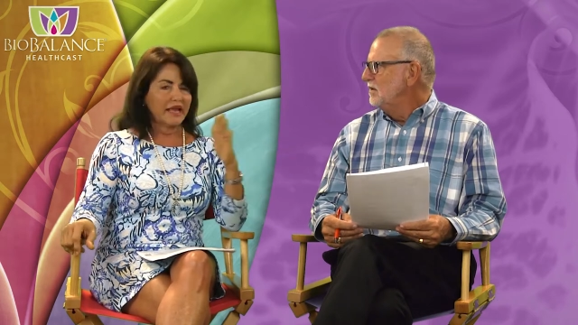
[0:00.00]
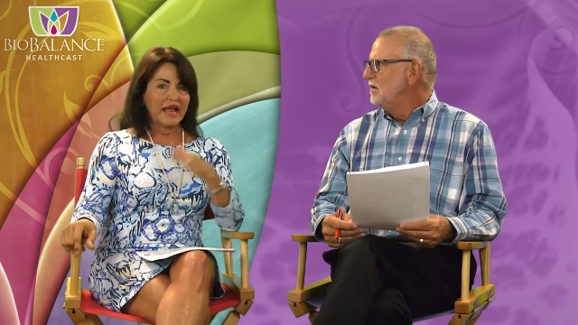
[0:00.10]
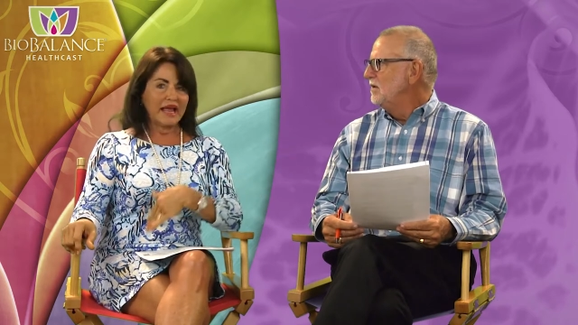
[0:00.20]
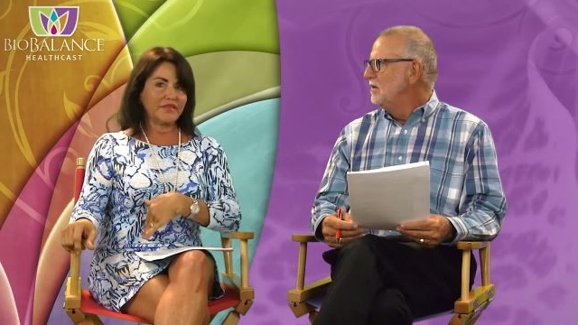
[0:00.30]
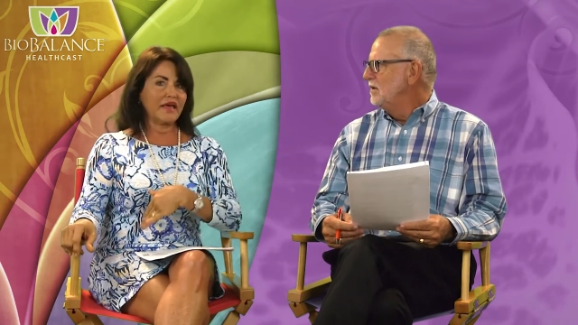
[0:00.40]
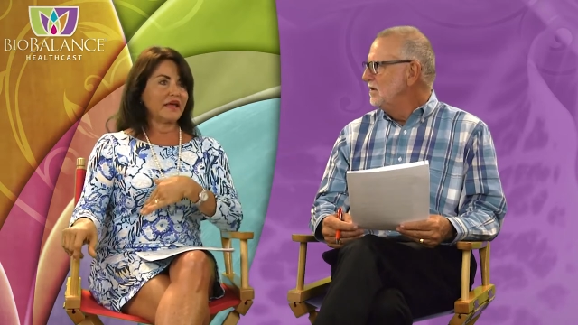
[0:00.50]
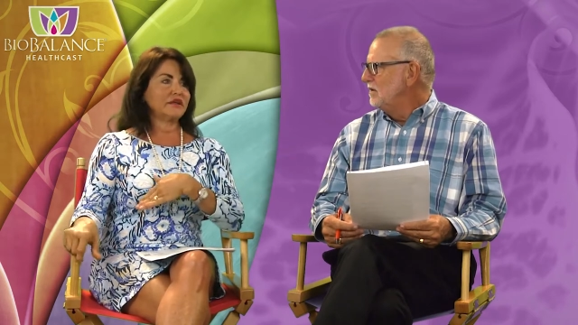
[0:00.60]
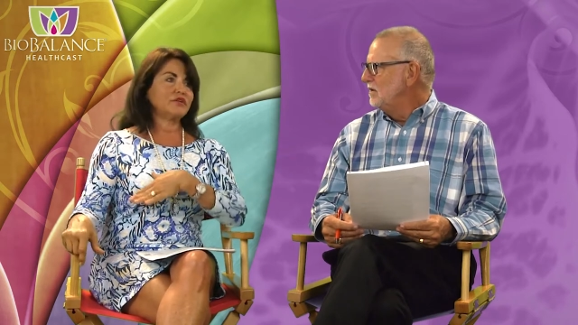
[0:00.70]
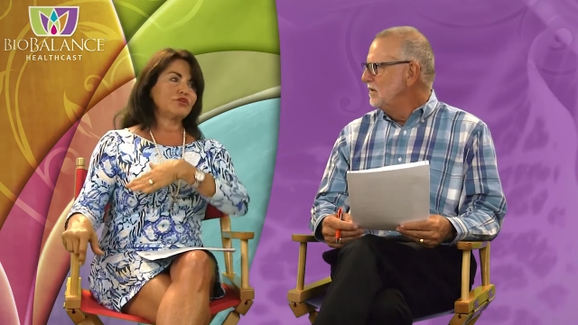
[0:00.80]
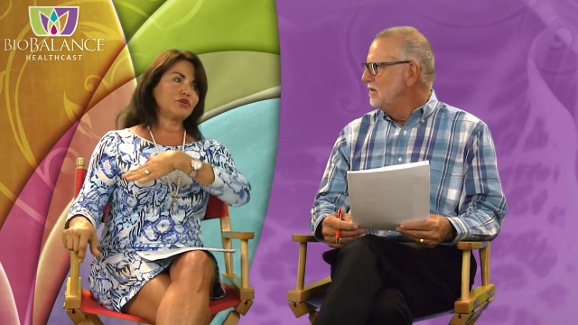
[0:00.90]
Speaker 1: and
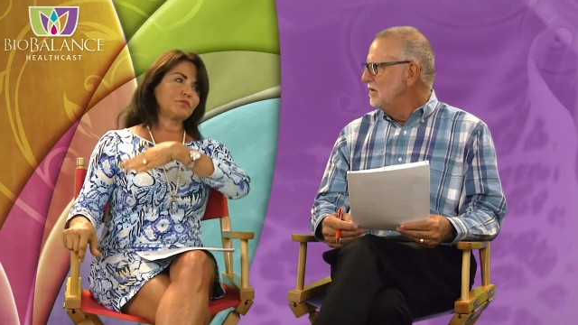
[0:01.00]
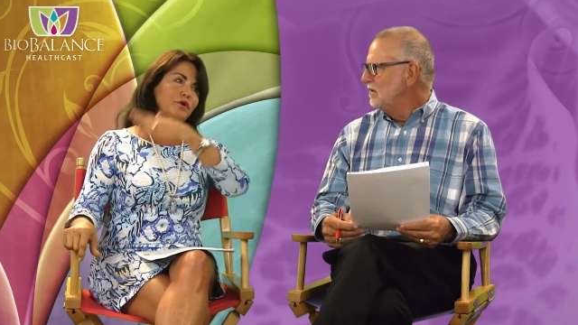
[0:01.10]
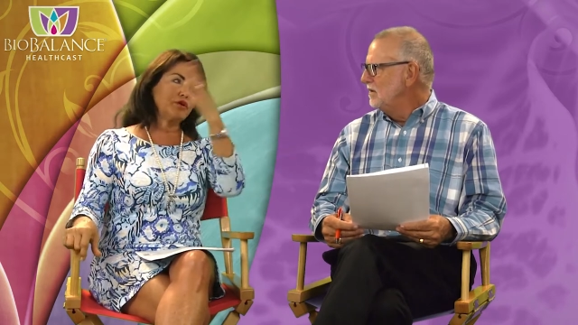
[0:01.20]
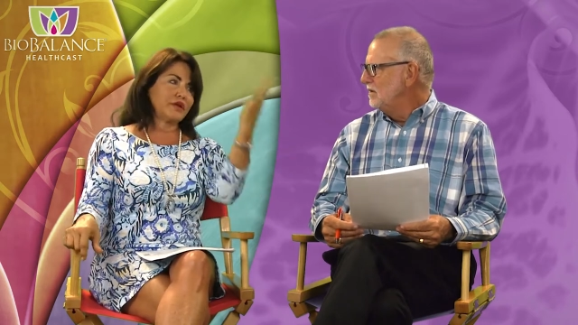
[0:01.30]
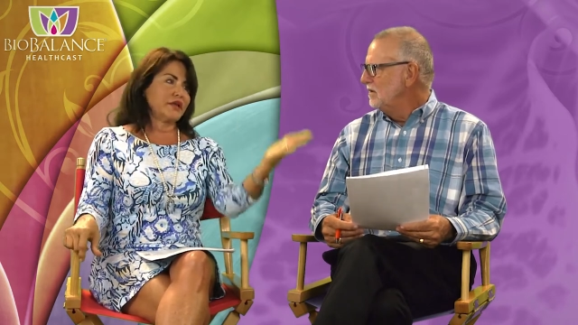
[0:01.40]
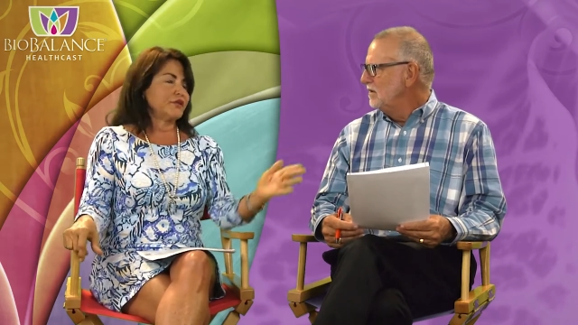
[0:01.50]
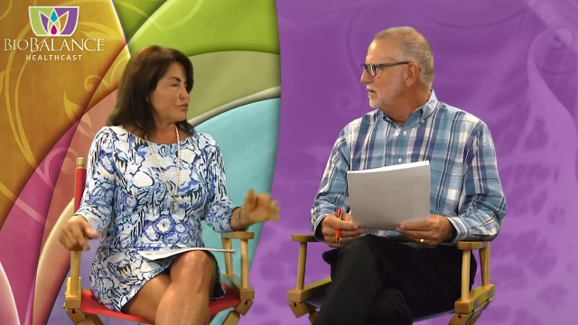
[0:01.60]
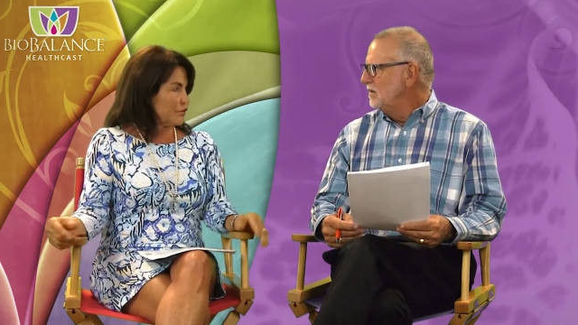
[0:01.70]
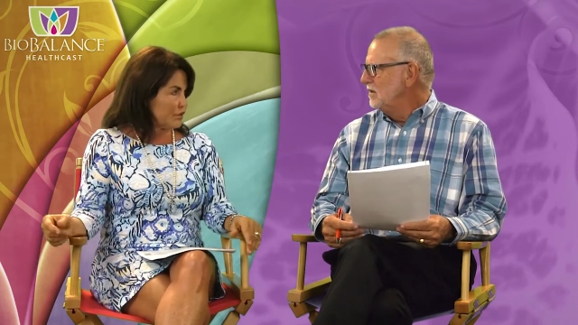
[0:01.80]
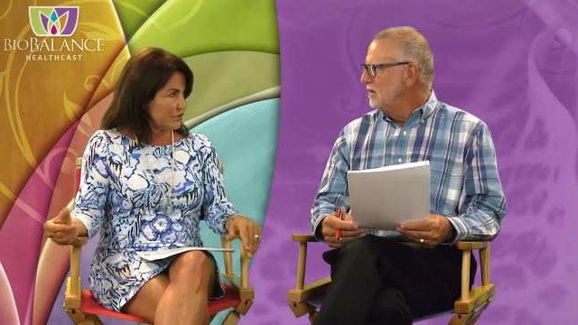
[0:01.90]
then you're burning
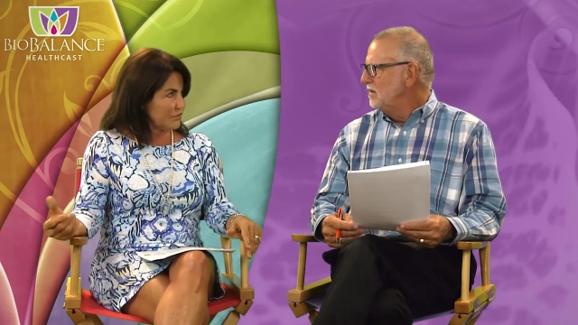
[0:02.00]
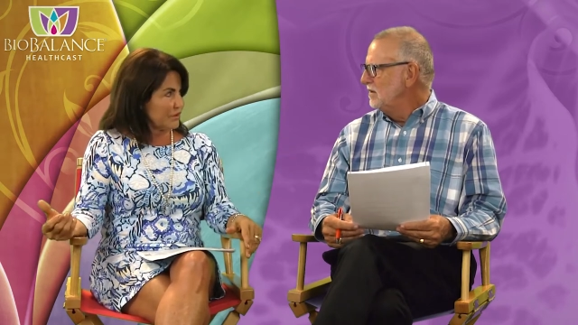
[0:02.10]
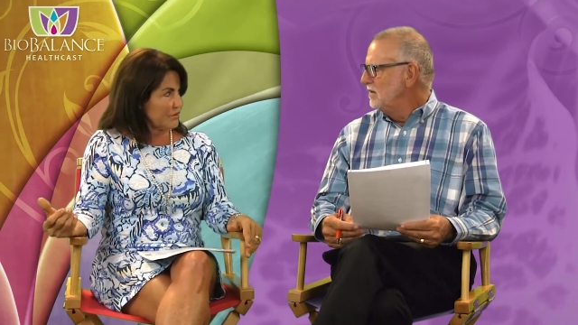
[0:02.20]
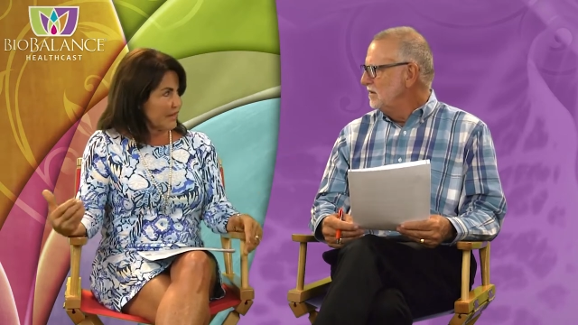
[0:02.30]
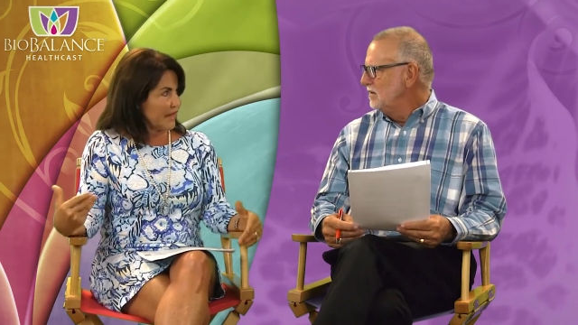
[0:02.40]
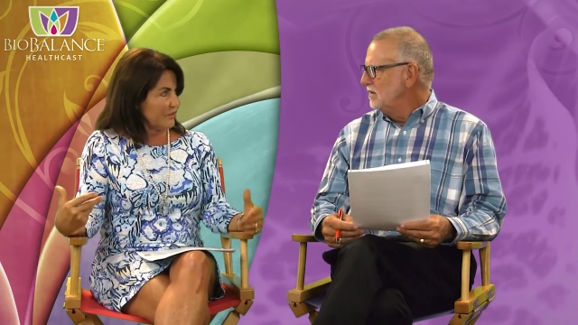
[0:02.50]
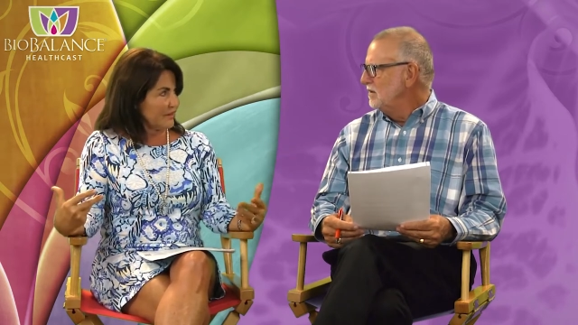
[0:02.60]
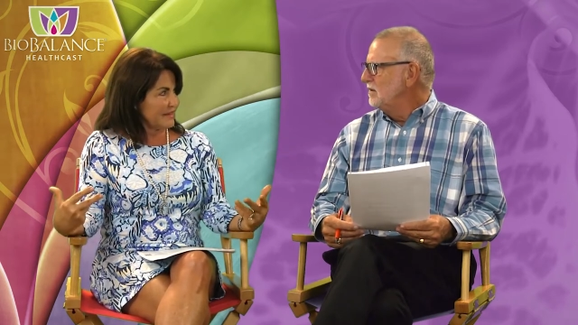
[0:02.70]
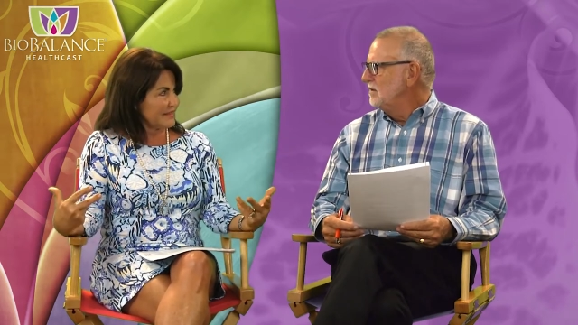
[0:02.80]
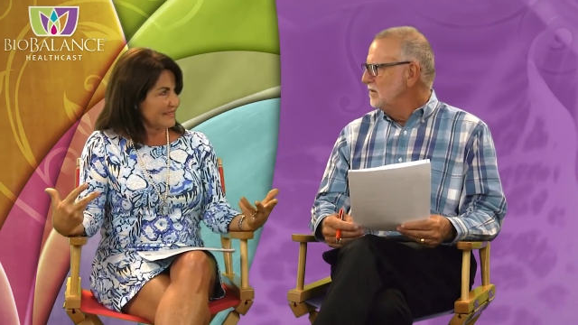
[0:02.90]
3200
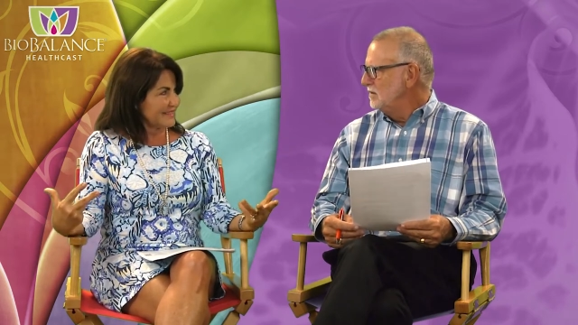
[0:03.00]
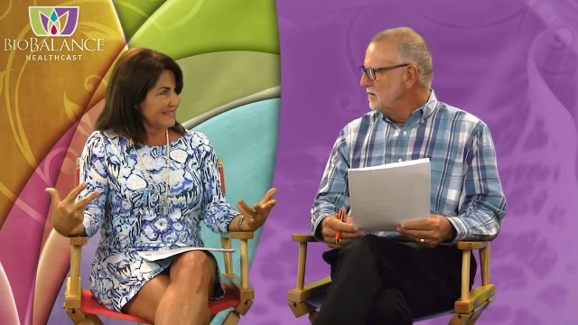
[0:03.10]
calories,